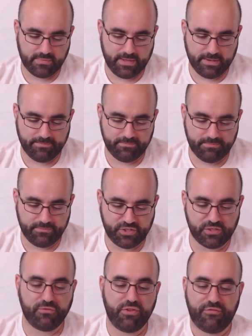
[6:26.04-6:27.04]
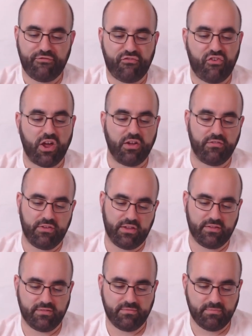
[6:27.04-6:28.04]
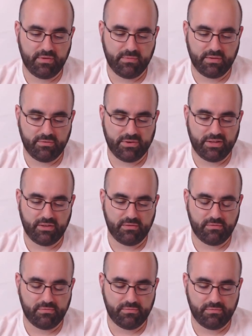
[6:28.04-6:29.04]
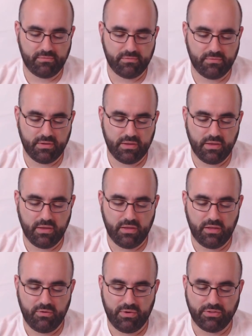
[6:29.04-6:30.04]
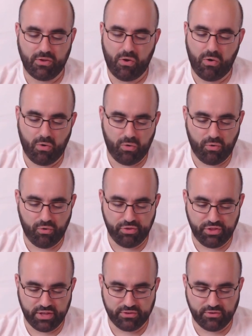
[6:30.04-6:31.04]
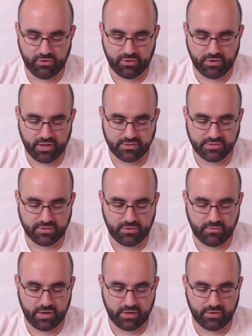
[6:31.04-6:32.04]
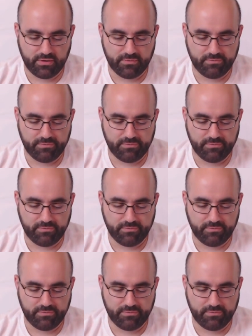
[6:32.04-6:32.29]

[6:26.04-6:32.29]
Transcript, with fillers: Yeah, just for the front of it. Maybe. Well, you want the whole thing to look nice, though, right?